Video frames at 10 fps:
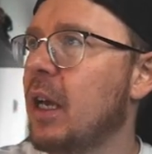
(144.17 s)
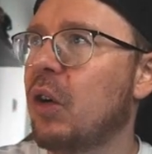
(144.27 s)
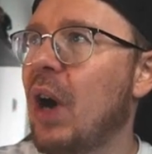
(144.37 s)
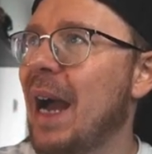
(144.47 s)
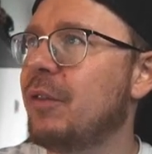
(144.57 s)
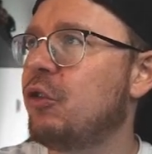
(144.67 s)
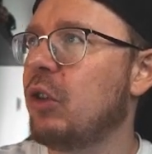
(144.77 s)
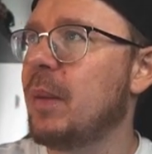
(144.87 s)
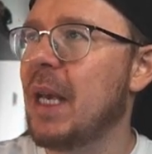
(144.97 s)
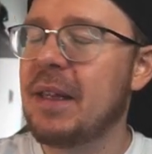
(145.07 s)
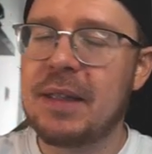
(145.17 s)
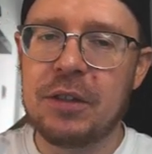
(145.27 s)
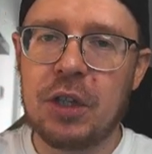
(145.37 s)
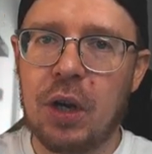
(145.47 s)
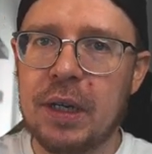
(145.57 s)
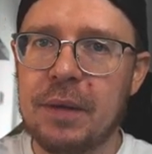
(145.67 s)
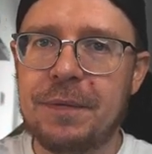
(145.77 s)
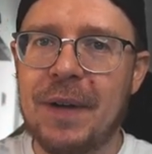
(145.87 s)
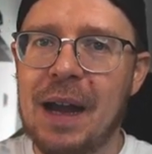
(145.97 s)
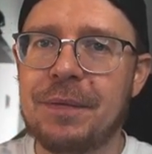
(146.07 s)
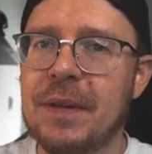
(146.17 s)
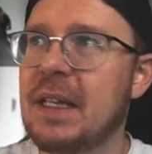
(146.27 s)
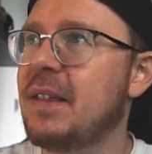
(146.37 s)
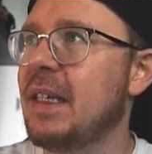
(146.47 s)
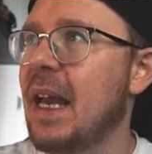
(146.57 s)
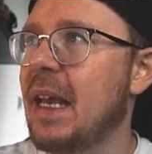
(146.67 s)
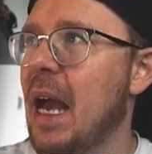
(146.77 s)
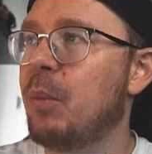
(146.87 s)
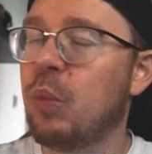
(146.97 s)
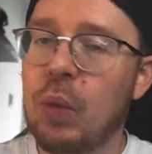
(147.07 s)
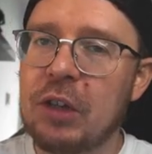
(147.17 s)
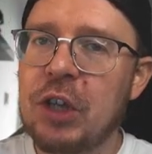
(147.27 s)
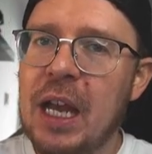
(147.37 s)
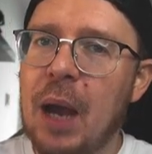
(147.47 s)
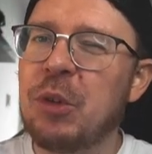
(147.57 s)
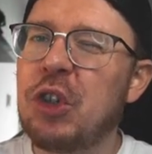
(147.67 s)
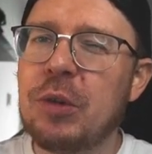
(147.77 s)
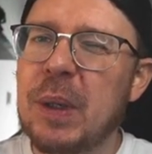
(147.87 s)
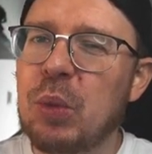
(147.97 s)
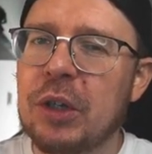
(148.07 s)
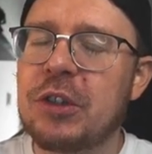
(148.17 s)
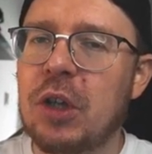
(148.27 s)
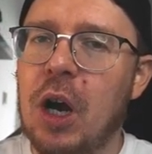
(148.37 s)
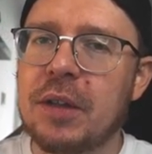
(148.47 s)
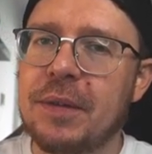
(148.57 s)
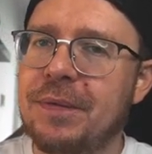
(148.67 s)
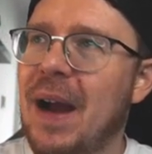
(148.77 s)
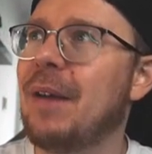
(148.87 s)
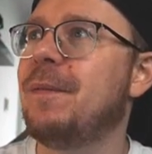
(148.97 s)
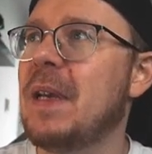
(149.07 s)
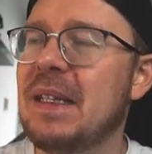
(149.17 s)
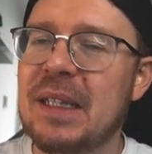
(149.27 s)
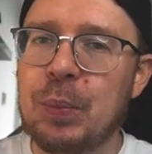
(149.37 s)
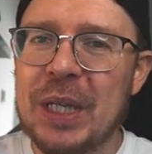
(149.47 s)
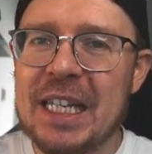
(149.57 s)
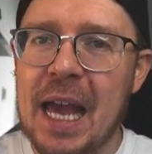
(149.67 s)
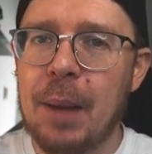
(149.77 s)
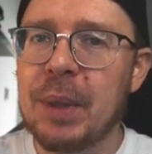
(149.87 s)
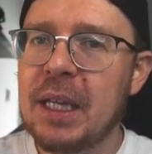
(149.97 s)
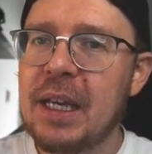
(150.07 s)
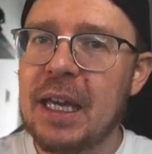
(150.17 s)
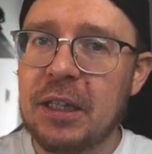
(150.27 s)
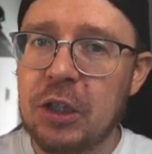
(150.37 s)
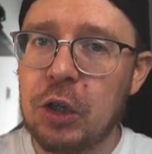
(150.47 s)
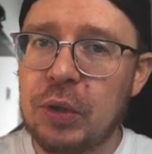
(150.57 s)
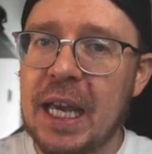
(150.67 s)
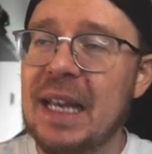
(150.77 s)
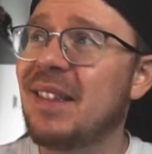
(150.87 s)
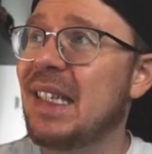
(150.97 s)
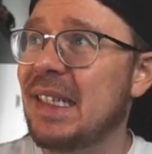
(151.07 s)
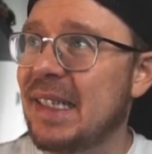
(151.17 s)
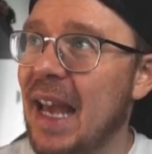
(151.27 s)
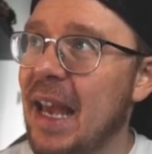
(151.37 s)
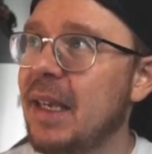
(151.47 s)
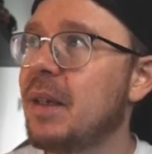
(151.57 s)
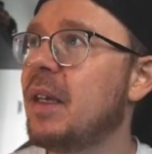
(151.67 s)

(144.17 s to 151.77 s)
live stream is that's on at 5:30 a.m. which I'm assuming will start at 5:30 p.m. in the UK today.